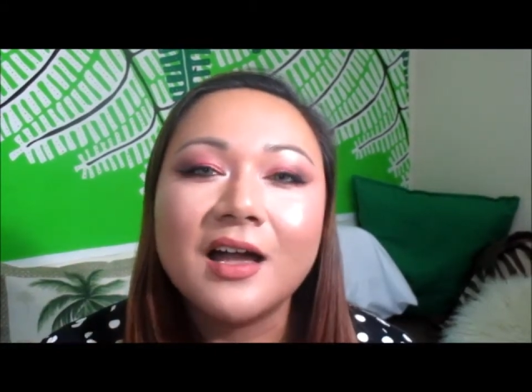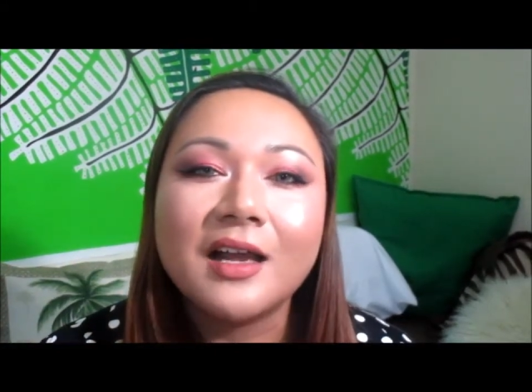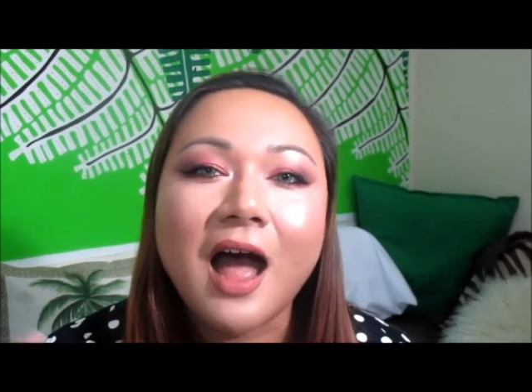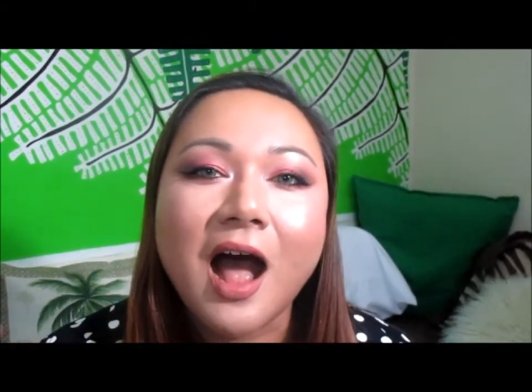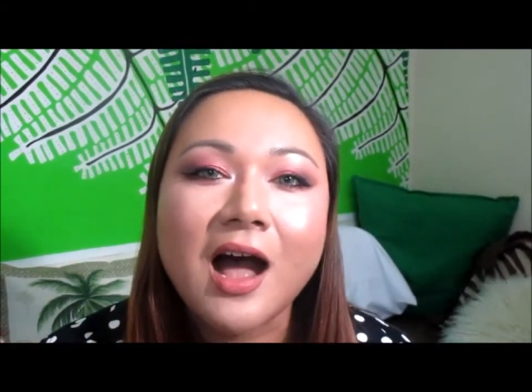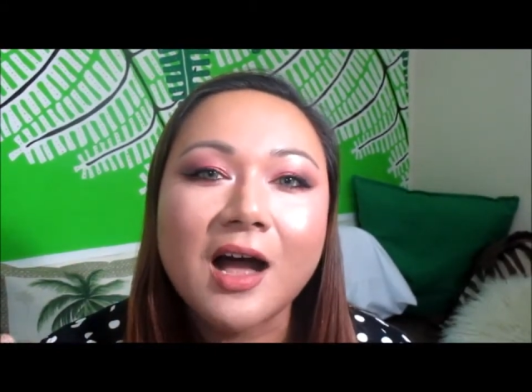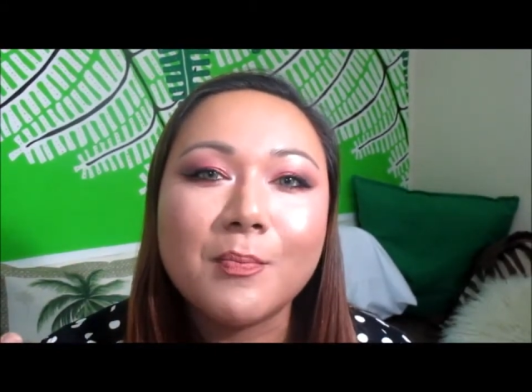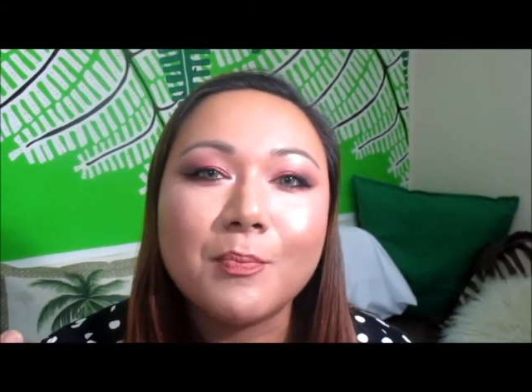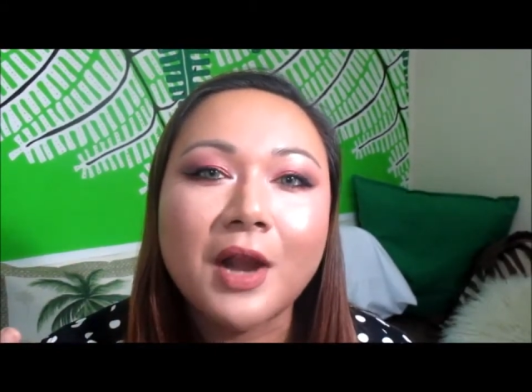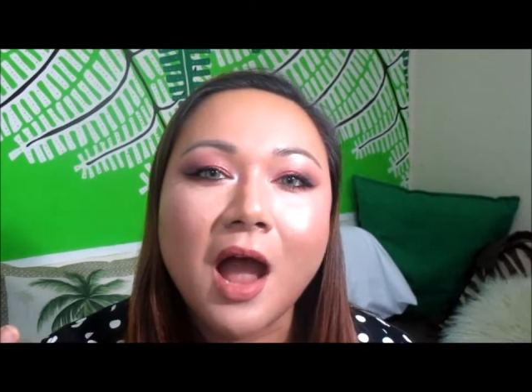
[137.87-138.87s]
ra,
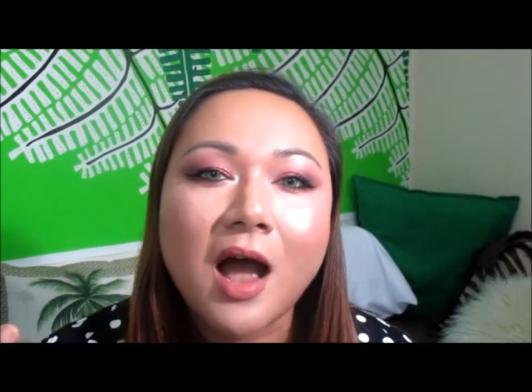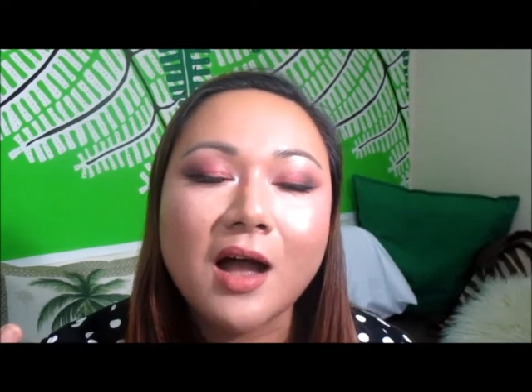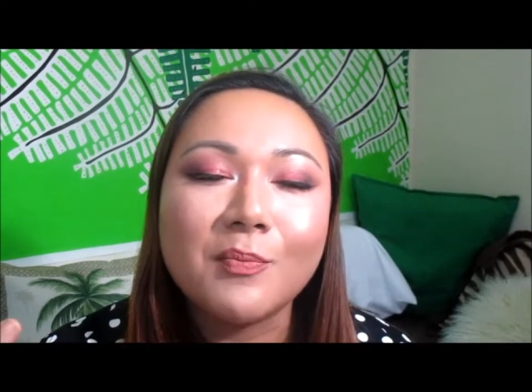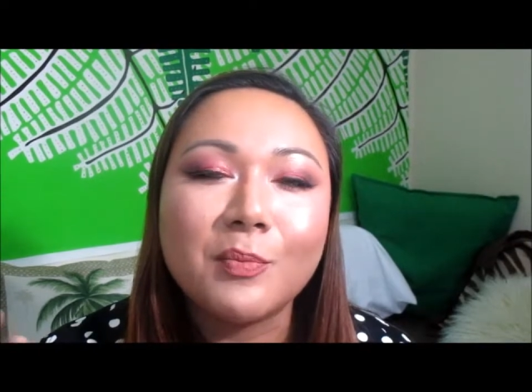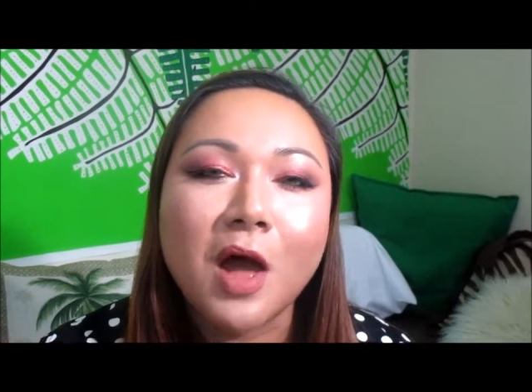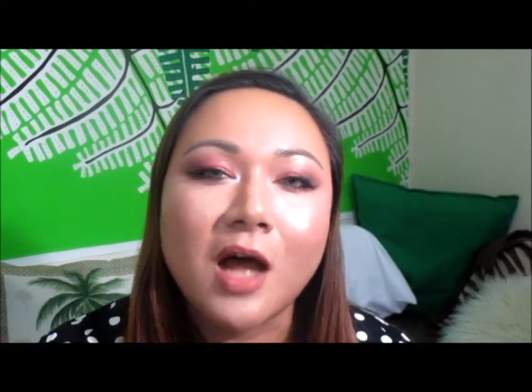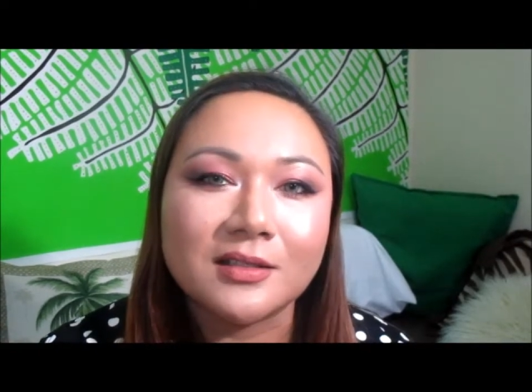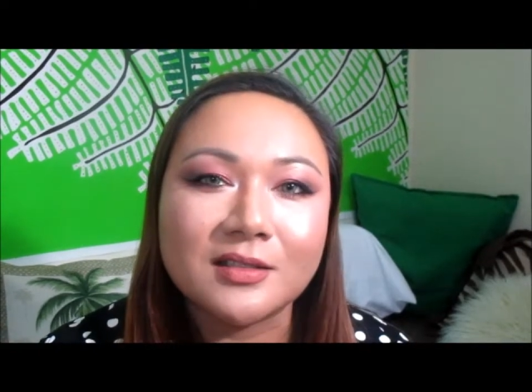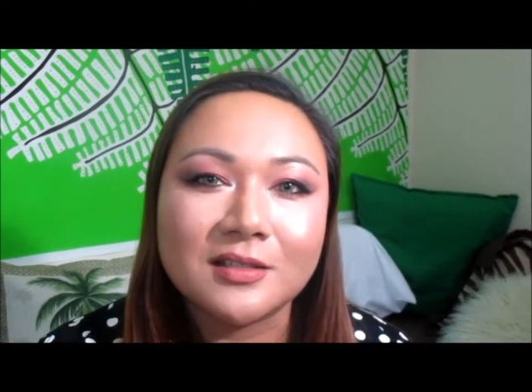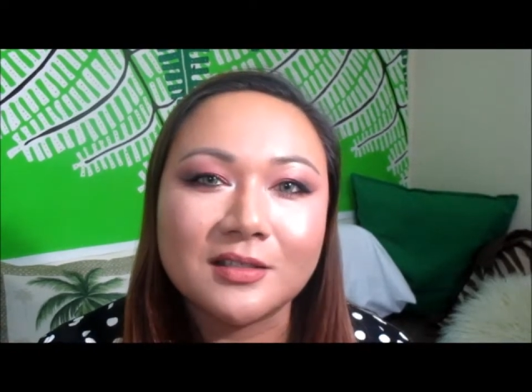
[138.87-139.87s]
bra,
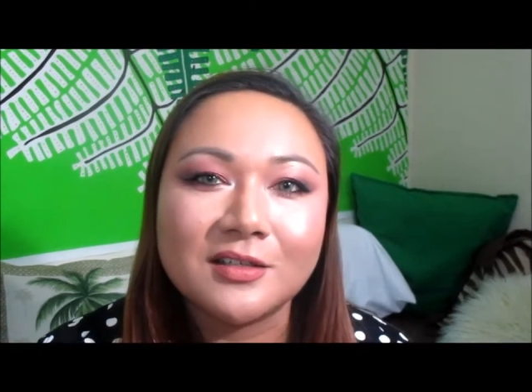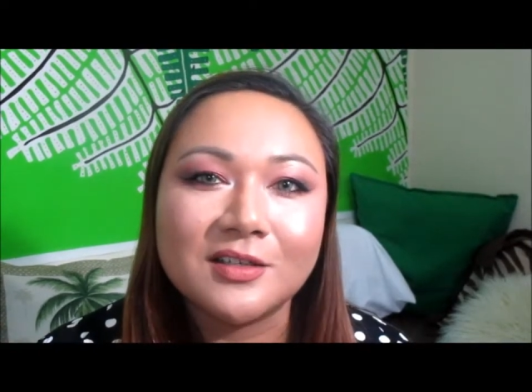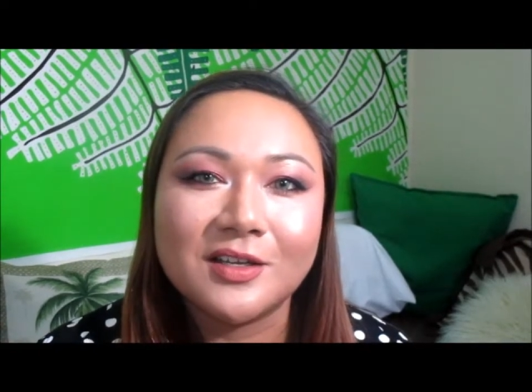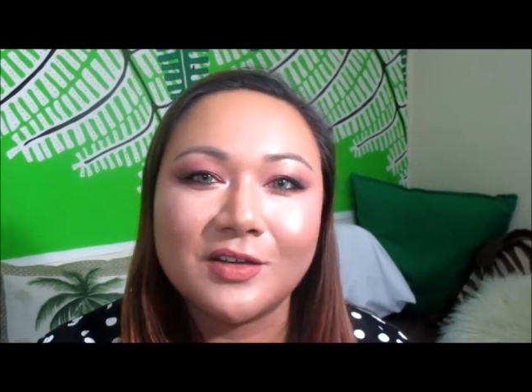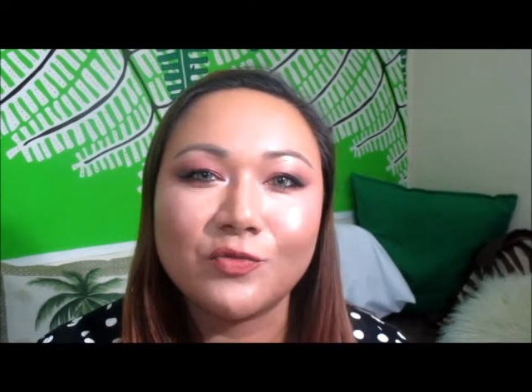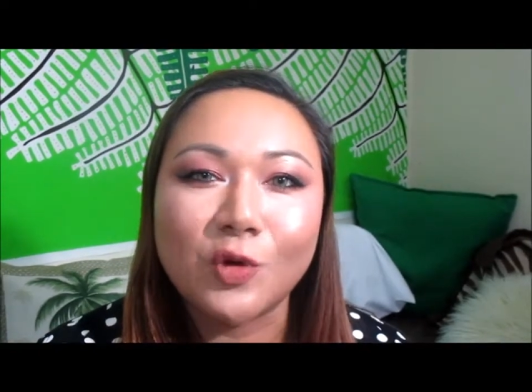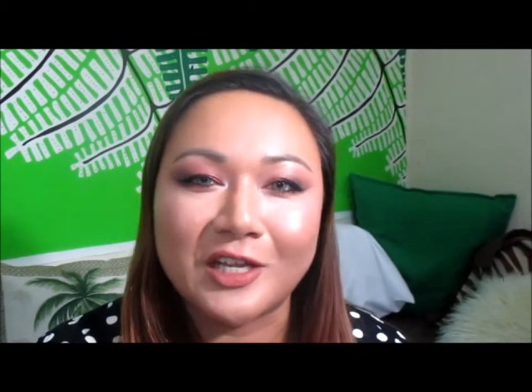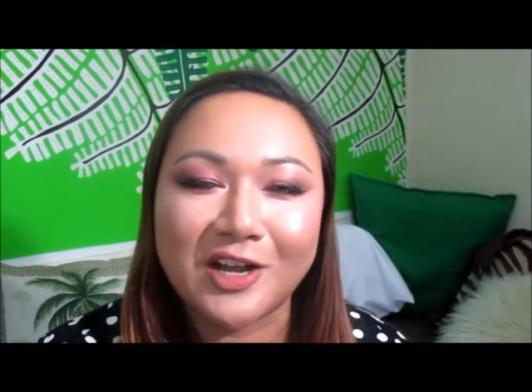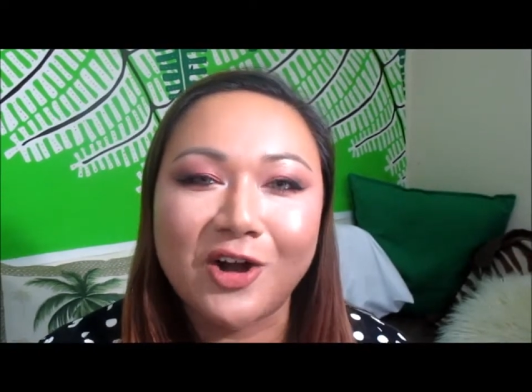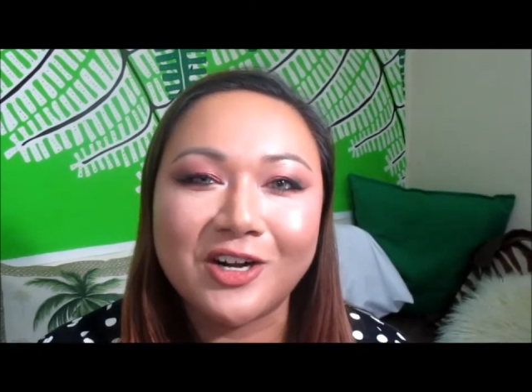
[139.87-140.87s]
brat,
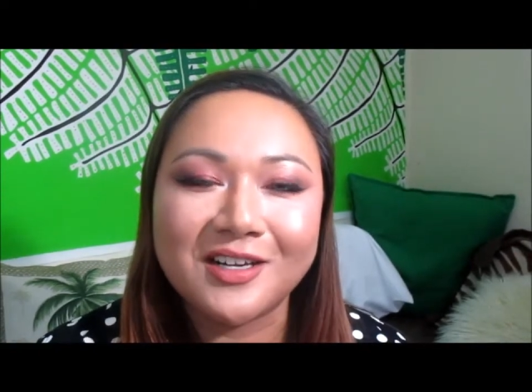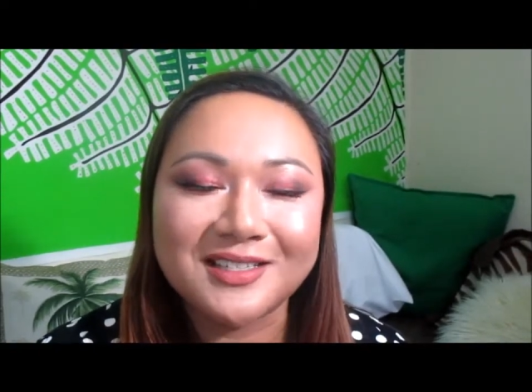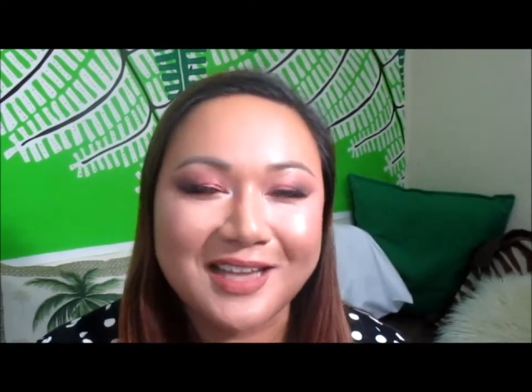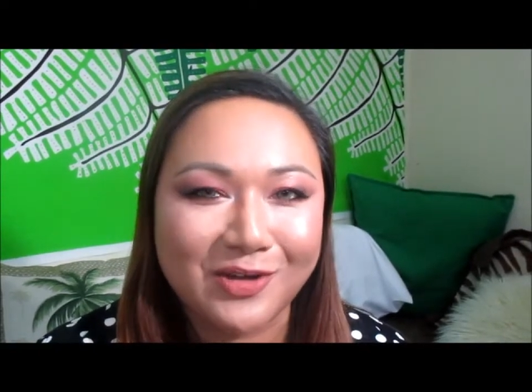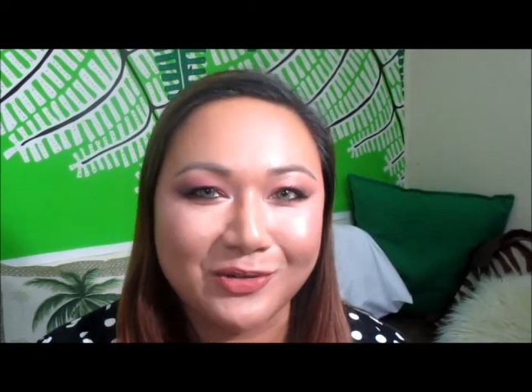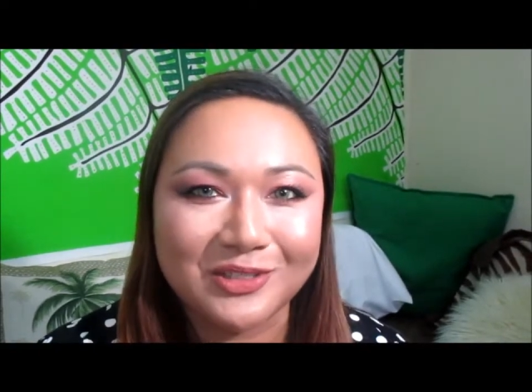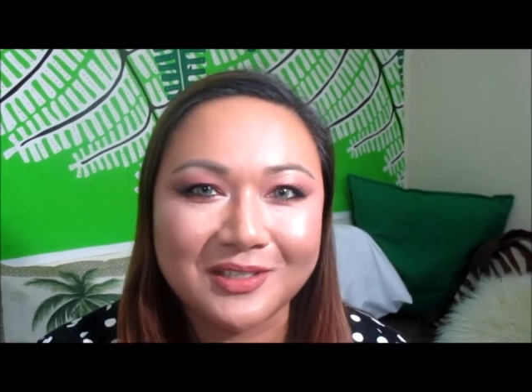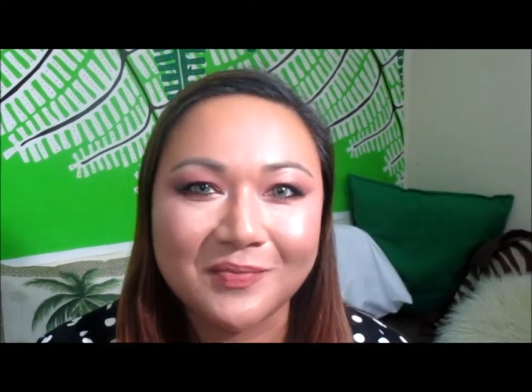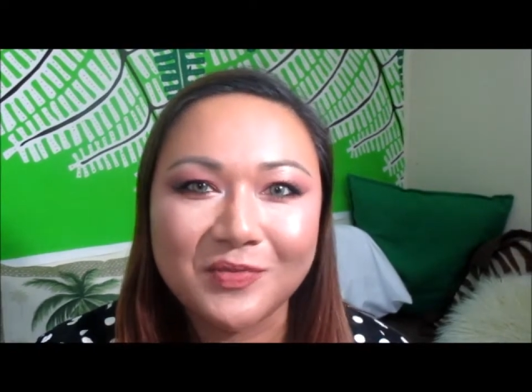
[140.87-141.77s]
rolling R sound.